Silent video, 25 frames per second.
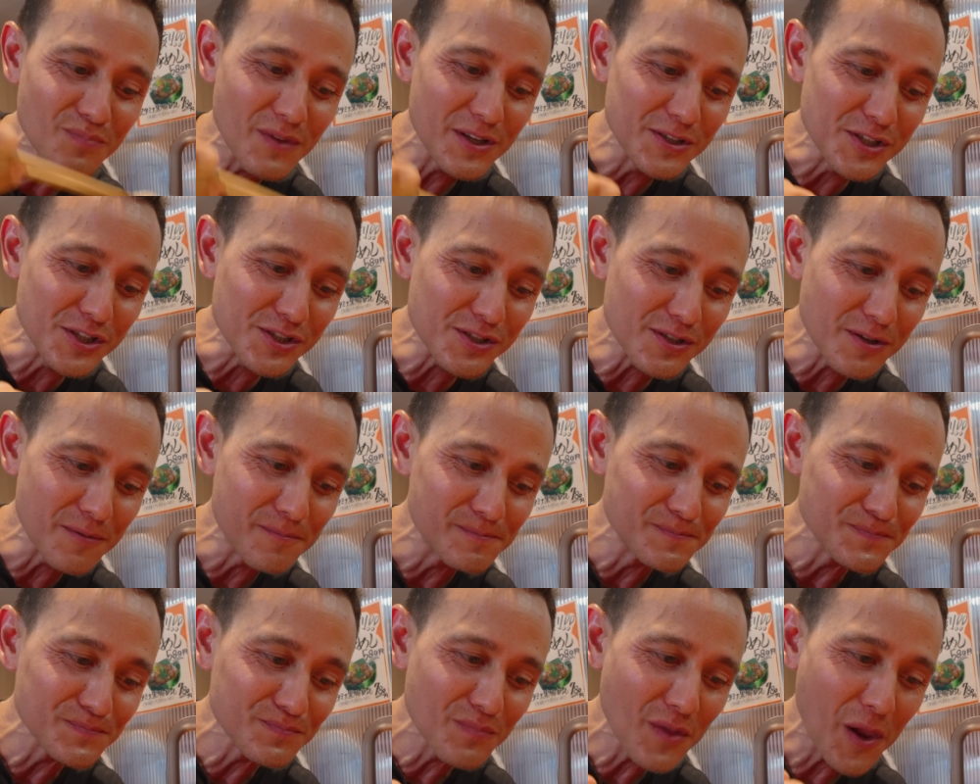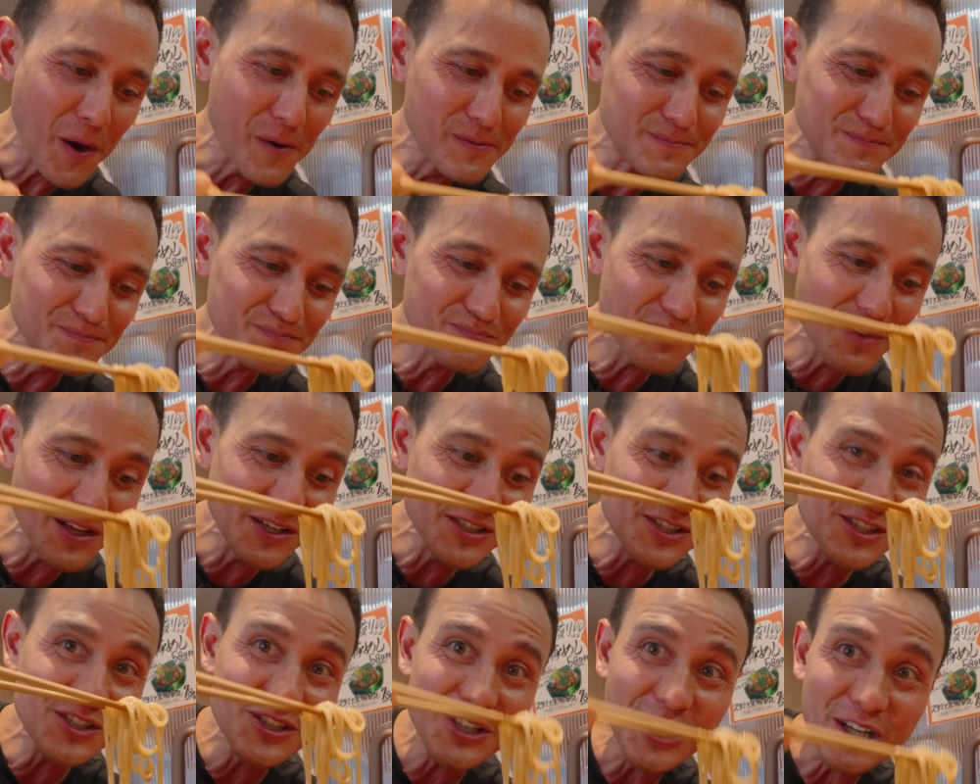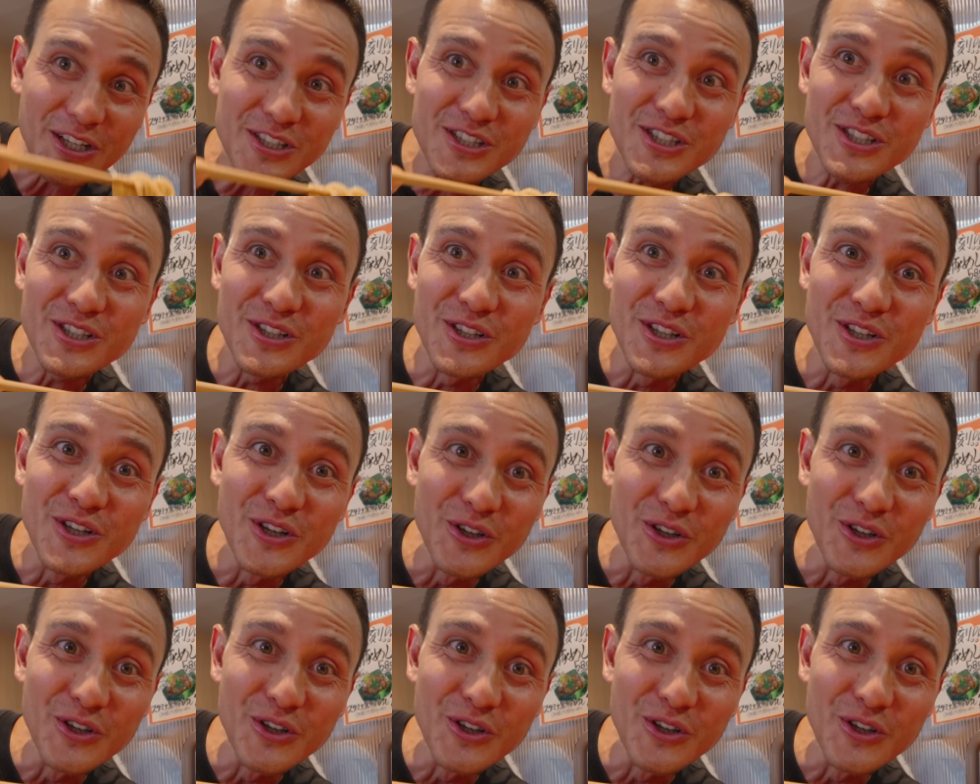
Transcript: just sticks to the